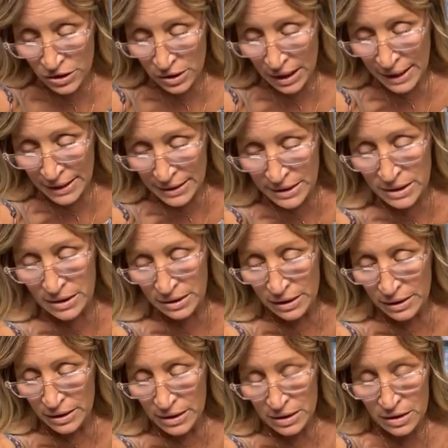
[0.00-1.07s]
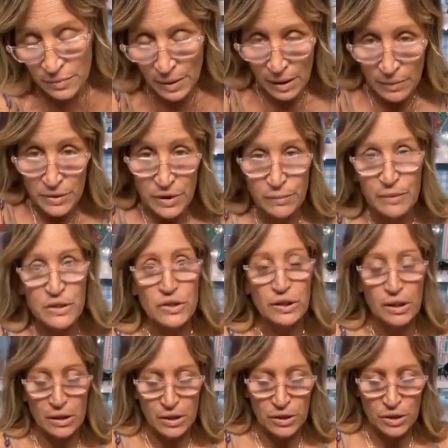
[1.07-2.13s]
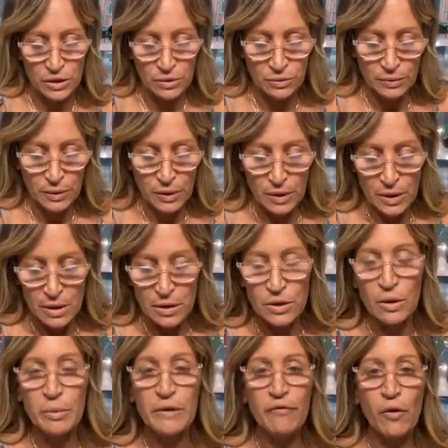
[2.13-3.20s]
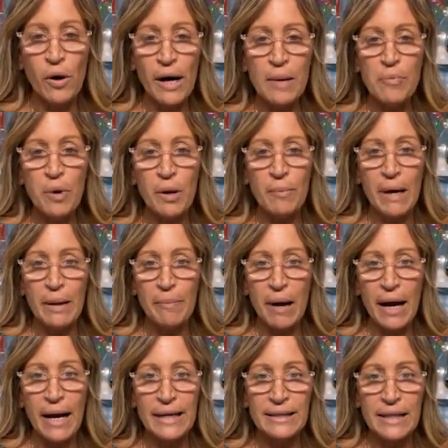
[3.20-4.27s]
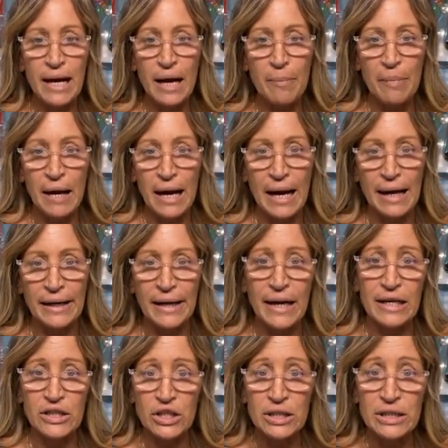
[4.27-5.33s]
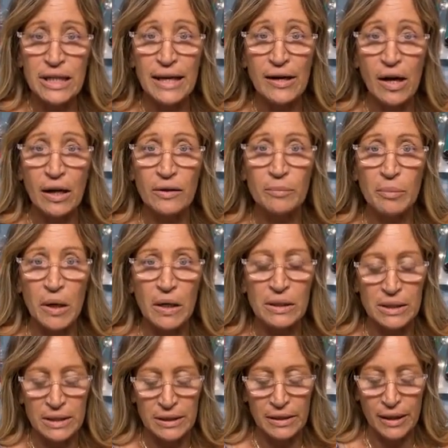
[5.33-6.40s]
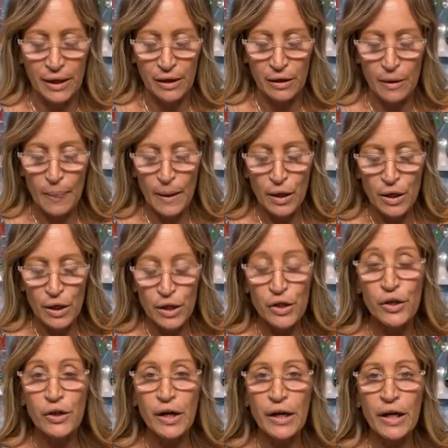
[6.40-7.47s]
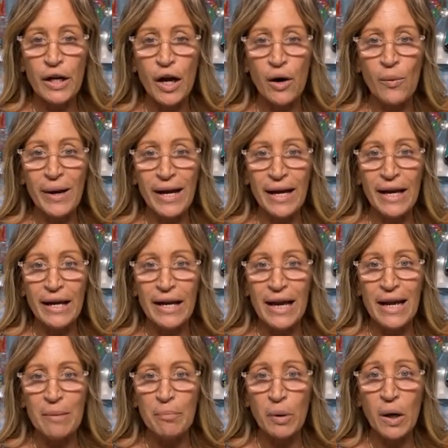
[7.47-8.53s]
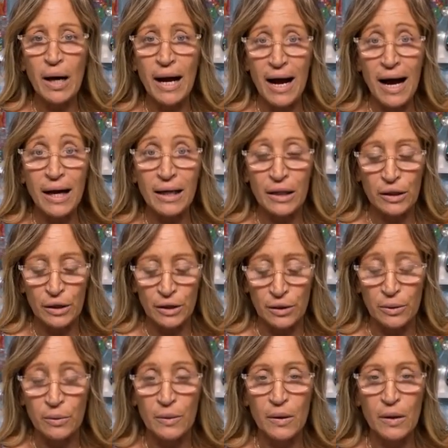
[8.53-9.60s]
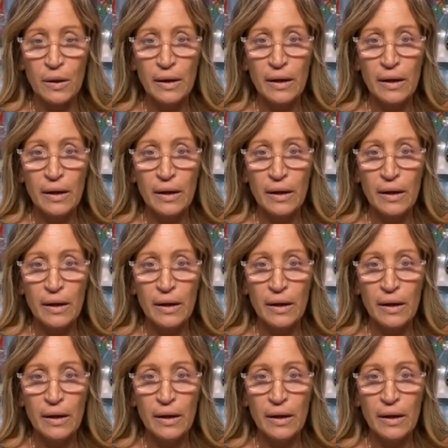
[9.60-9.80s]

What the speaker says: you guys, and this is what I was originally going to do. So before I put my pie top on and I just hit all the balls in there, you're going to go in and put hot glue